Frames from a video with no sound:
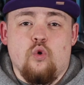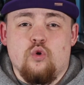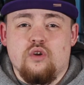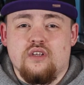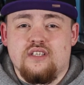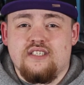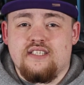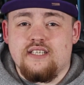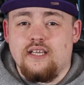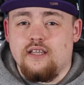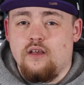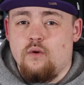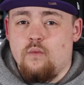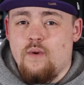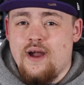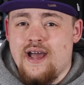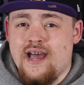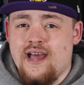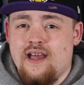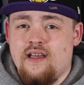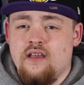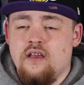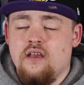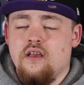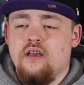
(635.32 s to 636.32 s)
Jordan
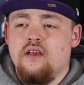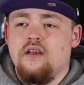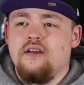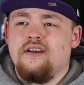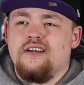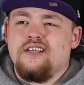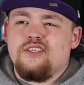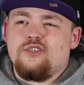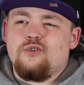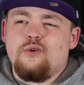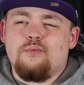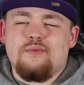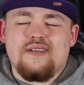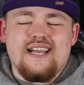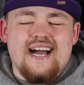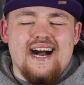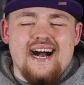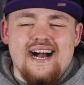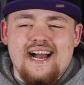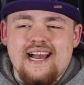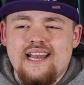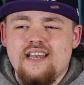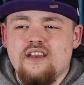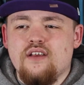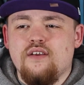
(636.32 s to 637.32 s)
silhouette, so I'm
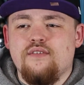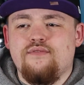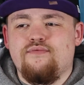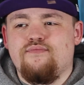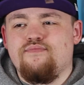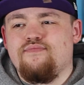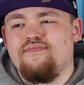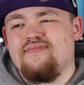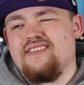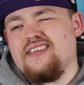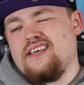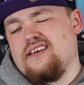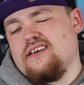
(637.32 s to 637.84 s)
kind of...